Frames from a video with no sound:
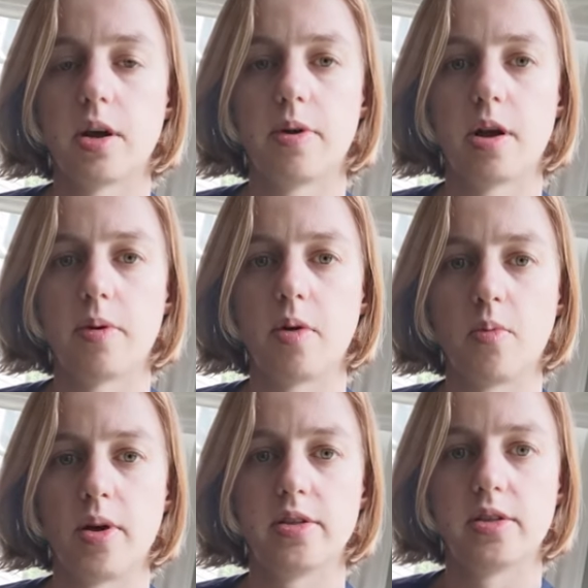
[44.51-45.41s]
coming up
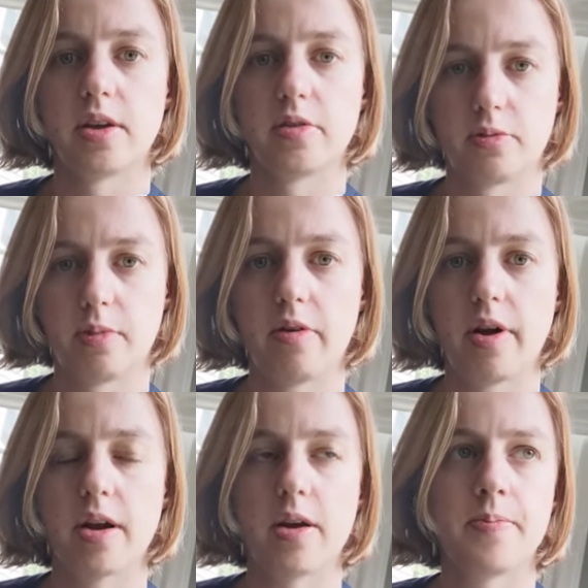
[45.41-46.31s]
on Wednesday for my
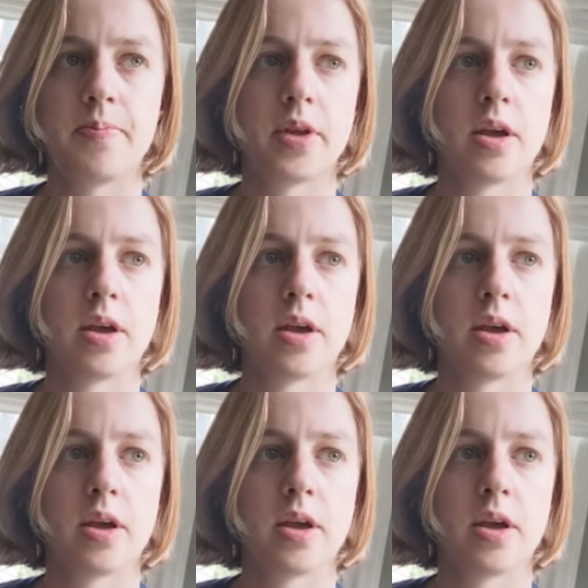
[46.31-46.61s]
right arm.